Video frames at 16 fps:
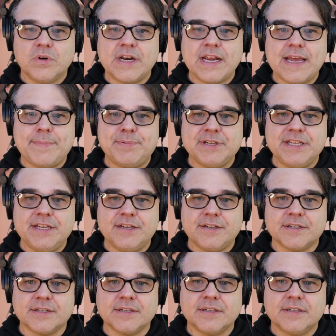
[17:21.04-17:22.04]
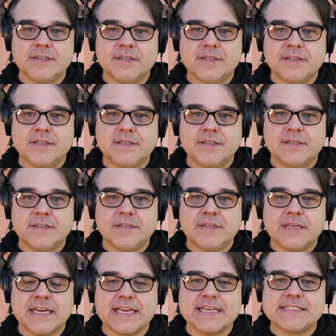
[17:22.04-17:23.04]
What happened here?
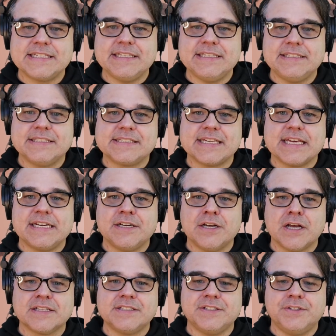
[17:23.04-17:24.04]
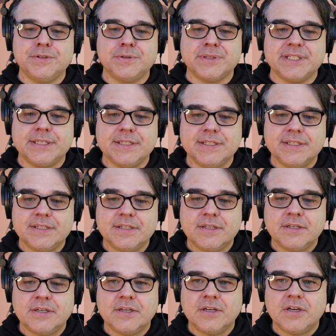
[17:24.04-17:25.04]
I guess he decided not to do it.
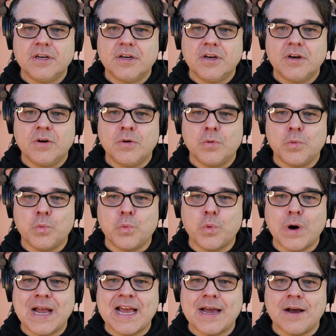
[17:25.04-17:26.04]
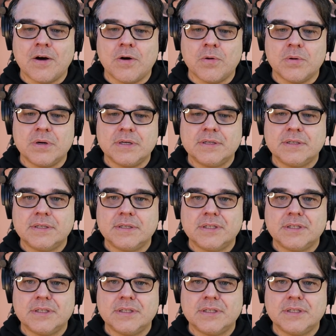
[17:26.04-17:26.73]
Wow.